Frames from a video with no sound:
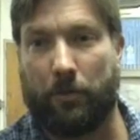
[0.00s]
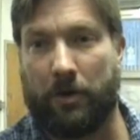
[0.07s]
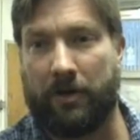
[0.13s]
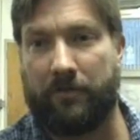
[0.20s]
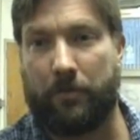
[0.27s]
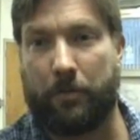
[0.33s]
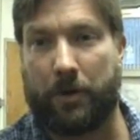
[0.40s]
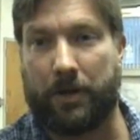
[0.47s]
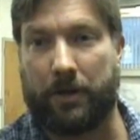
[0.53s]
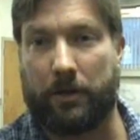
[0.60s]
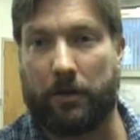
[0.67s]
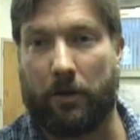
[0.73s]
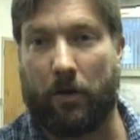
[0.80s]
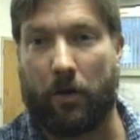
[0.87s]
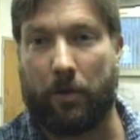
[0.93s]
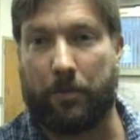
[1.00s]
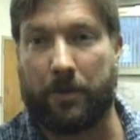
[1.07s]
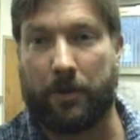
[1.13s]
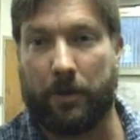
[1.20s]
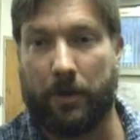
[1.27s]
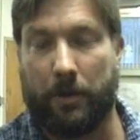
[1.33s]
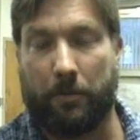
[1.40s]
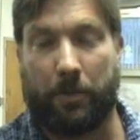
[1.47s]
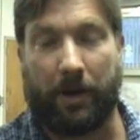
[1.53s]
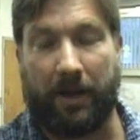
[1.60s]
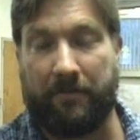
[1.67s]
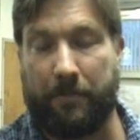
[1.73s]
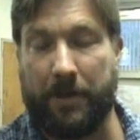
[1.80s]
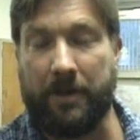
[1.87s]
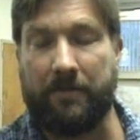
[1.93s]
certainly want everybody armed.
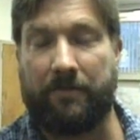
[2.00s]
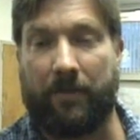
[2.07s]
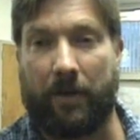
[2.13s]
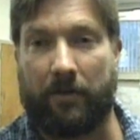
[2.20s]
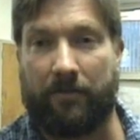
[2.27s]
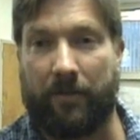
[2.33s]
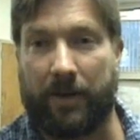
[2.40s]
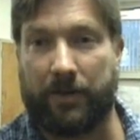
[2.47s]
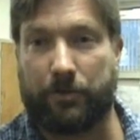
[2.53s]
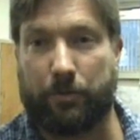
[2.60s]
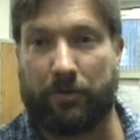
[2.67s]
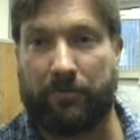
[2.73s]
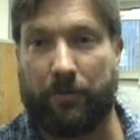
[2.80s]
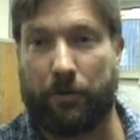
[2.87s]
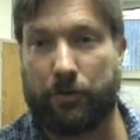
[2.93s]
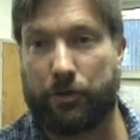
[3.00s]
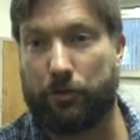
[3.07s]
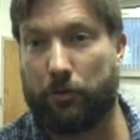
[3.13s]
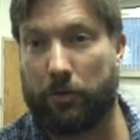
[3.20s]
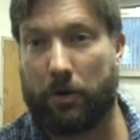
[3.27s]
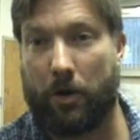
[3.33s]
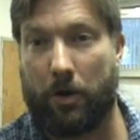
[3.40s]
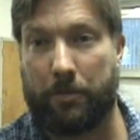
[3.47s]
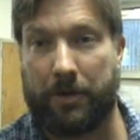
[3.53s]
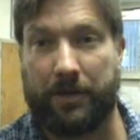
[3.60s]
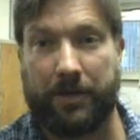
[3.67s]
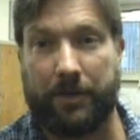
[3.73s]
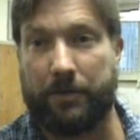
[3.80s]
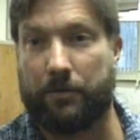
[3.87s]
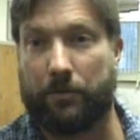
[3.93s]
But I've been in firefights where folks who were
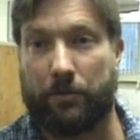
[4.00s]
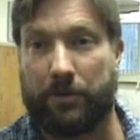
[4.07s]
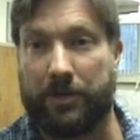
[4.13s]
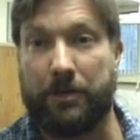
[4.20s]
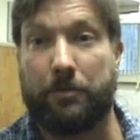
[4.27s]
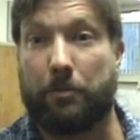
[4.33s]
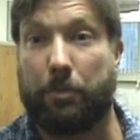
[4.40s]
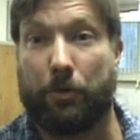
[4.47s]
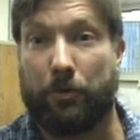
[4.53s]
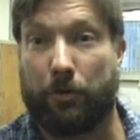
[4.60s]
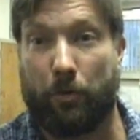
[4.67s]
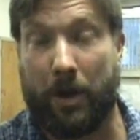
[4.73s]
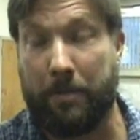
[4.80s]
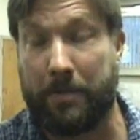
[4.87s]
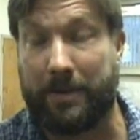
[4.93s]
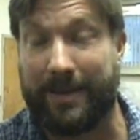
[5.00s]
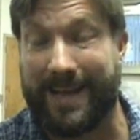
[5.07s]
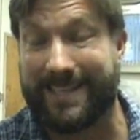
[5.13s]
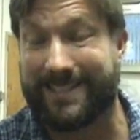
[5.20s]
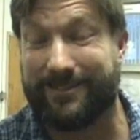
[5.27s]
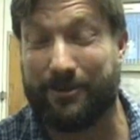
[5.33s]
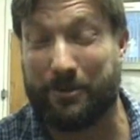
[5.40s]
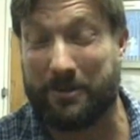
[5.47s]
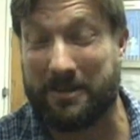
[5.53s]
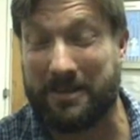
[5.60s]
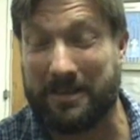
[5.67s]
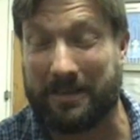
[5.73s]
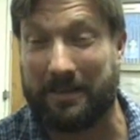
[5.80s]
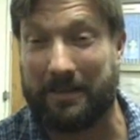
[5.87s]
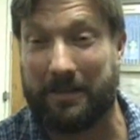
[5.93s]
armed and didn't pull their weapon. That's the
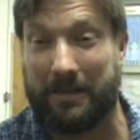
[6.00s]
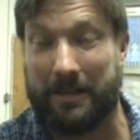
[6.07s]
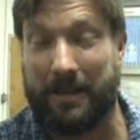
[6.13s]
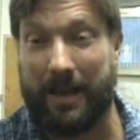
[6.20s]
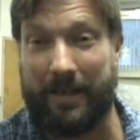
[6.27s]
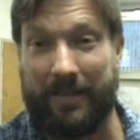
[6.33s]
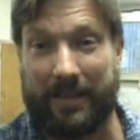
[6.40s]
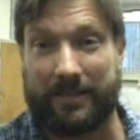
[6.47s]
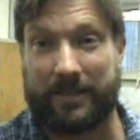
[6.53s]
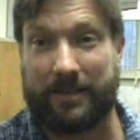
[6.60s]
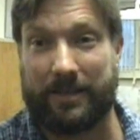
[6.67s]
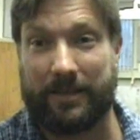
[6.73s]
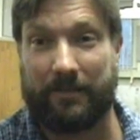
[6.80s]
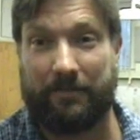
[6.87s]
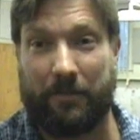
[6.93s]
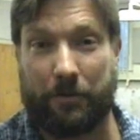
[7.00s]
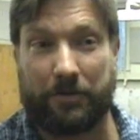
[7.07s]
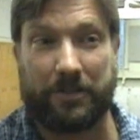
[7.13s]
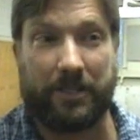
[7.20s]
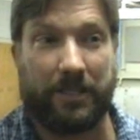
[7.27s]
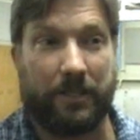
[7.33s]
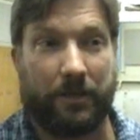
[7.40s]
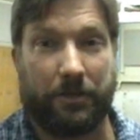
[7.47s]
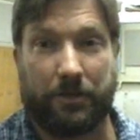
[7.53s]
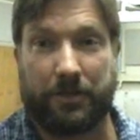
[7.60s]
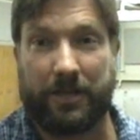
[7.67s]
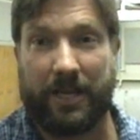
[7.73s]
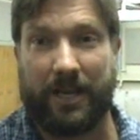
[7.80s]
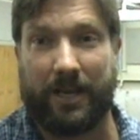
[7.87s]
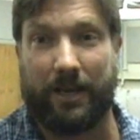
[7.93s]
whole thing. And that's the thing that folks need
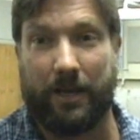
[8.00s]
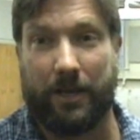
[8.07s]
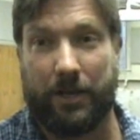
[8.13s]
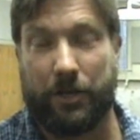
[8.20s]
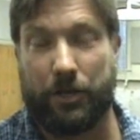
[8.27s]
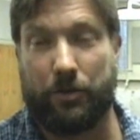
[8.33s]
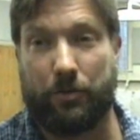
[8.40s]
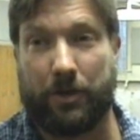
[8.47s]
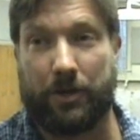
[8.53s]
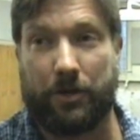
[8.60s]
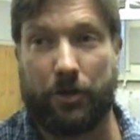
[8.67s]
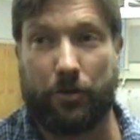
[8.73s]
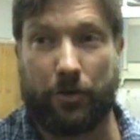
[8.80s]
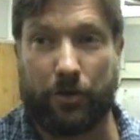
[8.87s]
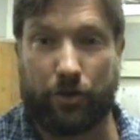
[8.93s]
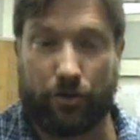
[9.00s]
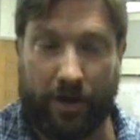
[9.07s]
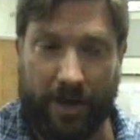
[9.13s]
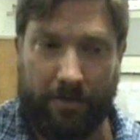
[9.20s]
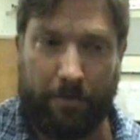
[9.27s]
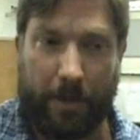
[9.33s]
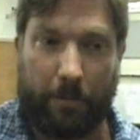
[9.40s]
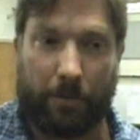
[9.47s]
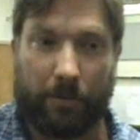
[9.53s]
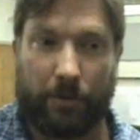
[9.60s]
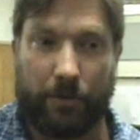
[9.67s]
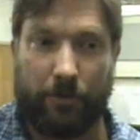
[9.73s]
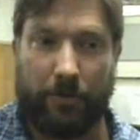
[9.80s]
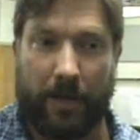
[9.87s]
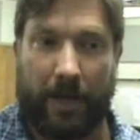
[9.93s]
to understand. You can train
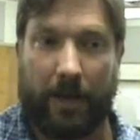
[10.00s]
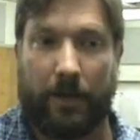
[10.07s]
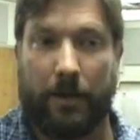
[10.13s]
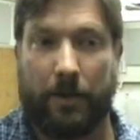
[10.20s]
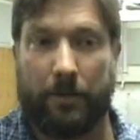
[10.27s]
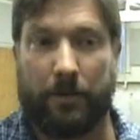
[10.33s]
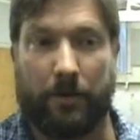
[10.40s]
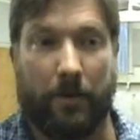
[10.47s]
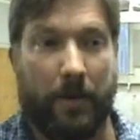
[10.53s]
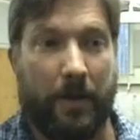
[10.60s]
people to do that.